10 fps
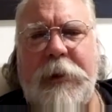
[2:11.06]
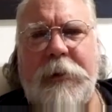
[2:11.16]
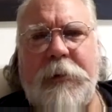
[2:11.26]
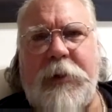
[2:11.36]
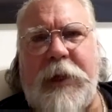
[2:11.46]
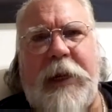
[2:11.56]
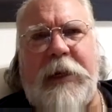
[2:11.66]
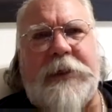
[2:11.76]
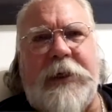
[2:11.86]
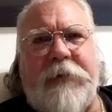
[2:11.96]
Where the 80
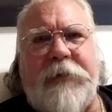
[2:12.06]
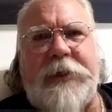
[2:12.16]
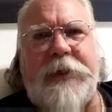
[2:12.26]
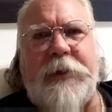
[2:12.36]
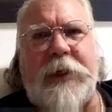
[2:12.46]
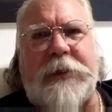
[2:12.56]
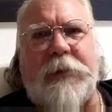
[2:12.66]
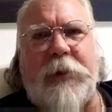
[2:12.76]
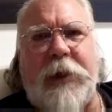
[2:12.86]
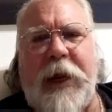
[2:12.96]
CRV2 doesn't
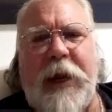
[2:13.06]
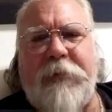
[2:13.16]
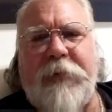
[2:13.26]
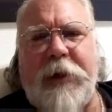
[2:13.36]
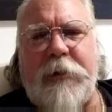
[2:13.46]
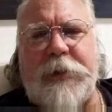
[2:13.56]
really have any of those